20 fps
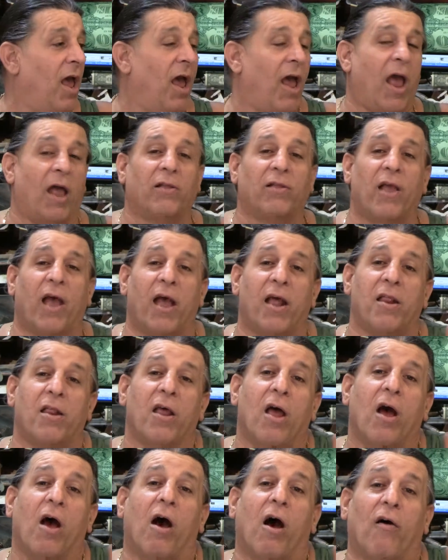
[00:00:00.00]
and
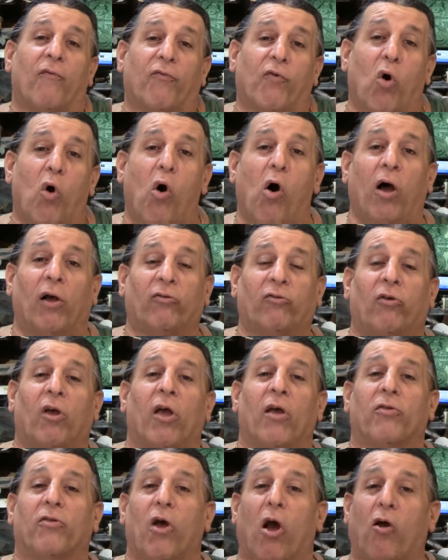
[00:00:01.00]
then of course
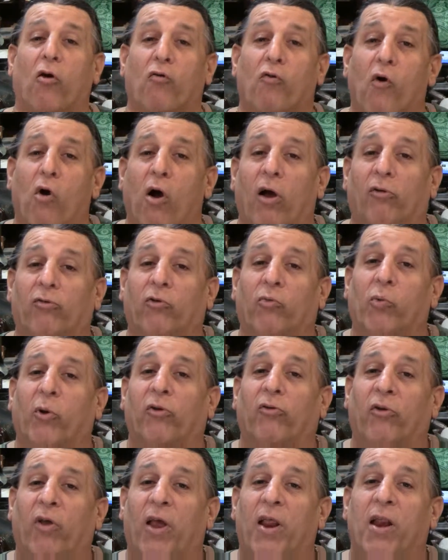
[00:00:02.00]
the cross
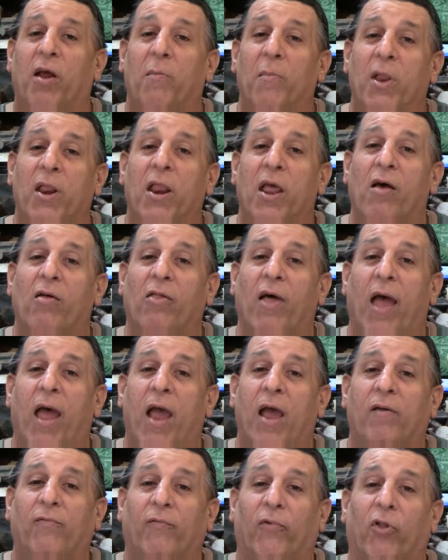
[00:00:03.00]
was in a manila
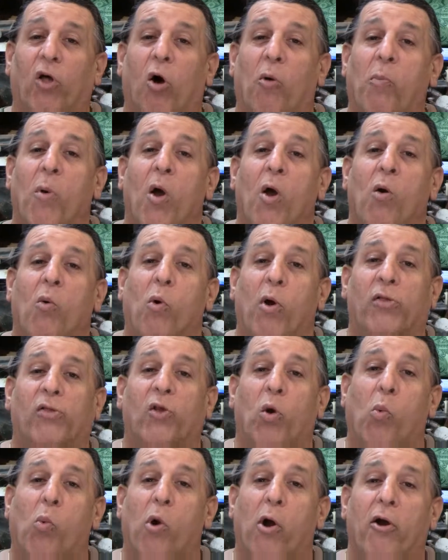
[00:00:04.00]
envelope with
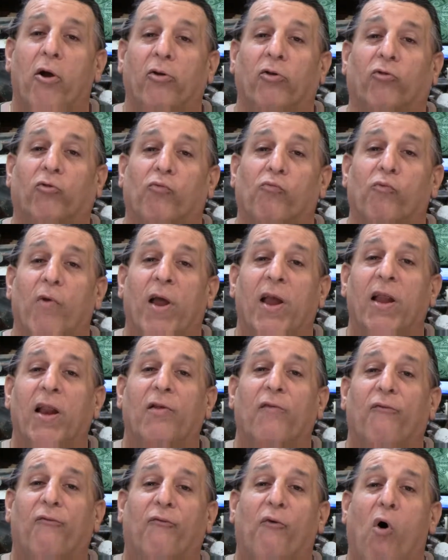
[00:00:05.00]
the words
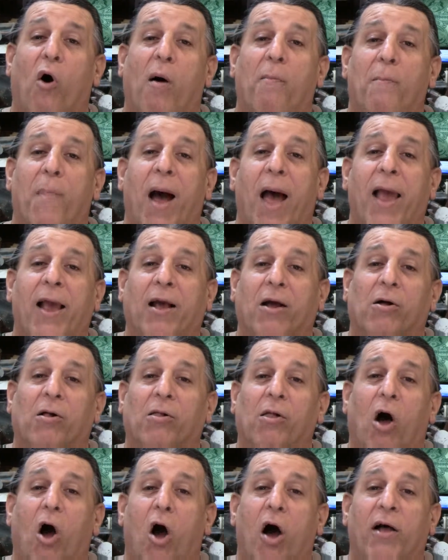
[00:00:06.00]
written for
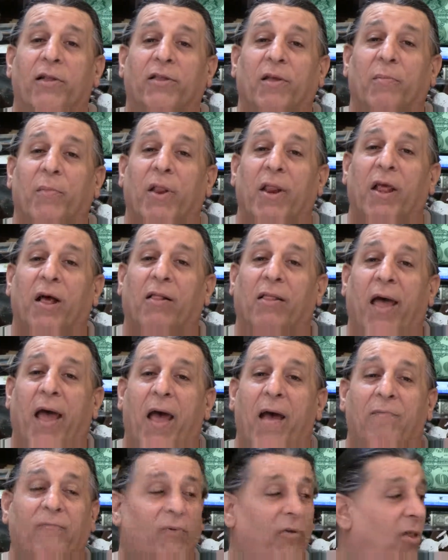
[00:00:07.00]
Michael on the manila
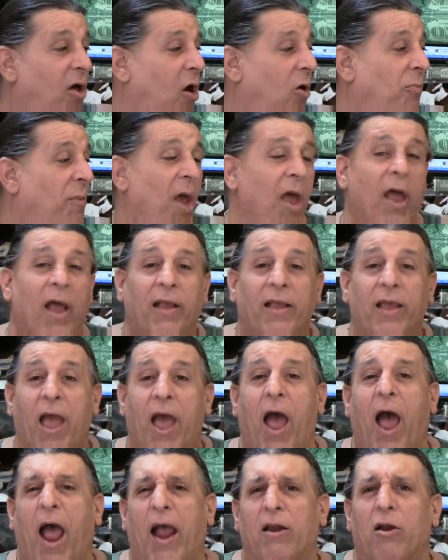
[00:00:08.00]
envelope.
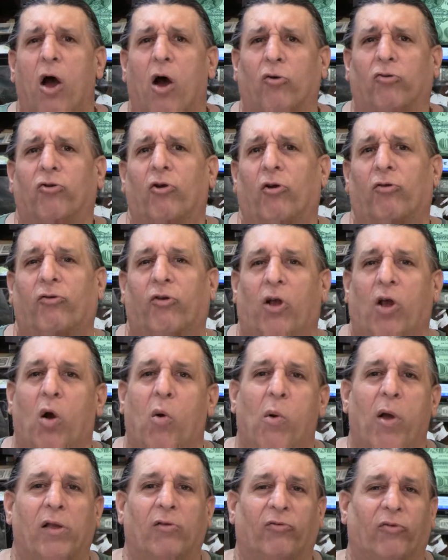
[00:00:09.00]
Yeah, I know, just a
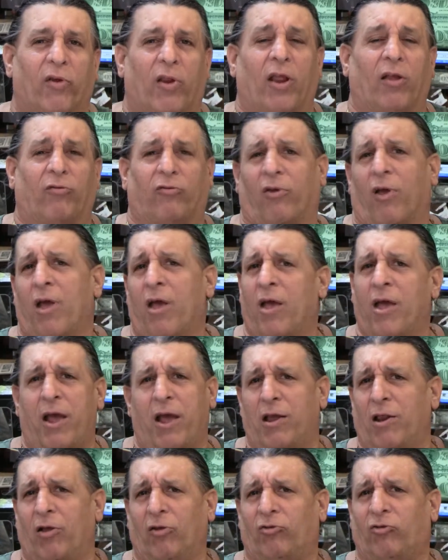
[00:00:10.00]
coincidence.
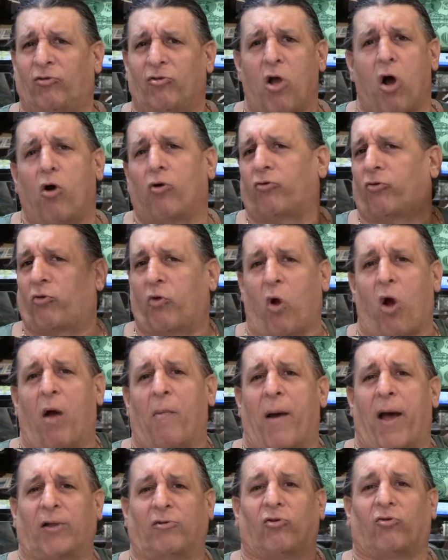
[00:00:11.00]
In a
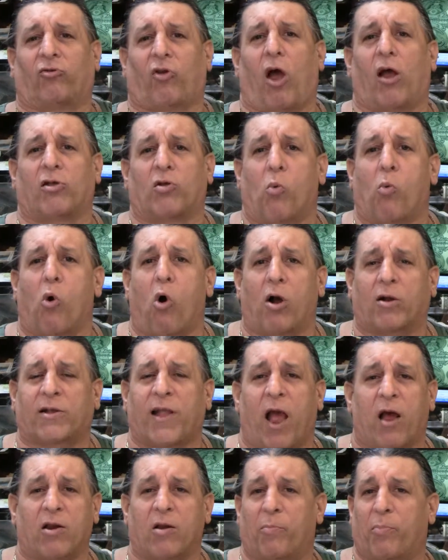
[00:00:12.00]
snowstorm, I decide to walk
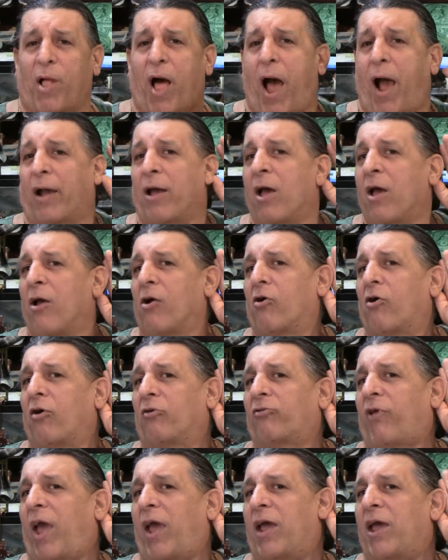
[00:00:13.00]
down the block
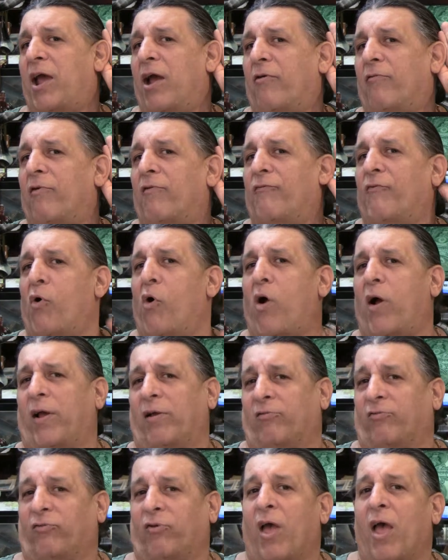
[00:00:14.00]
because I hear a
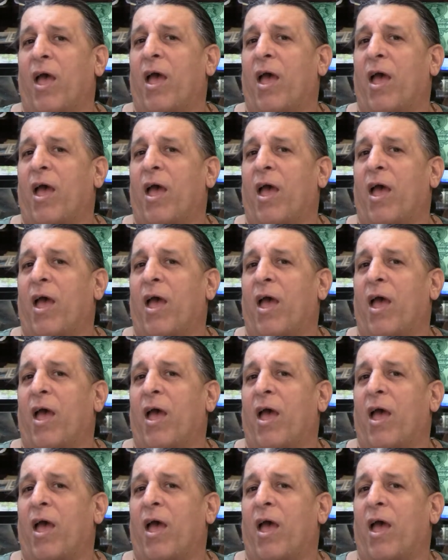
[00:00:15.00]
voice